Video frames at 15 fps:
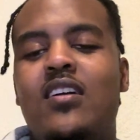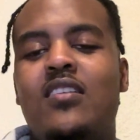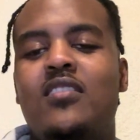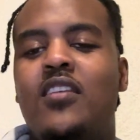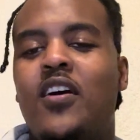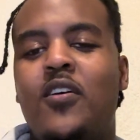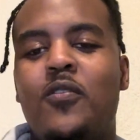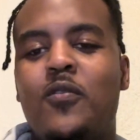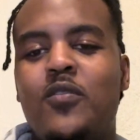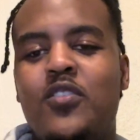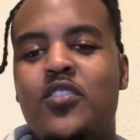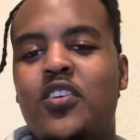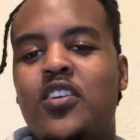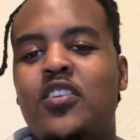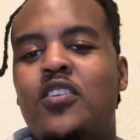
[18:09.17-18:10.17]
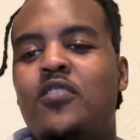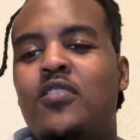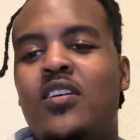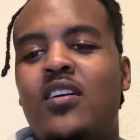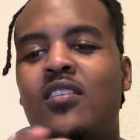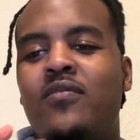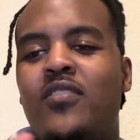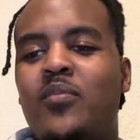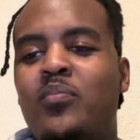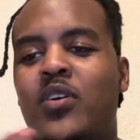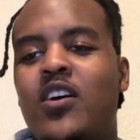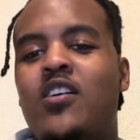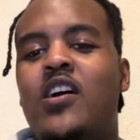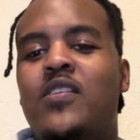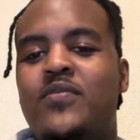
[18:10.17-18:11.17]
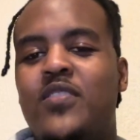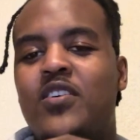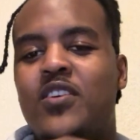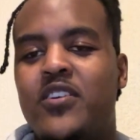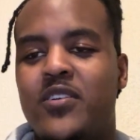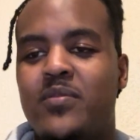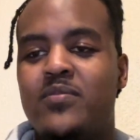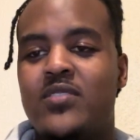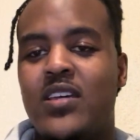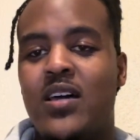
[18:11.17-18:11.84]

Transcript: No, you're going to know that if a better offer comes,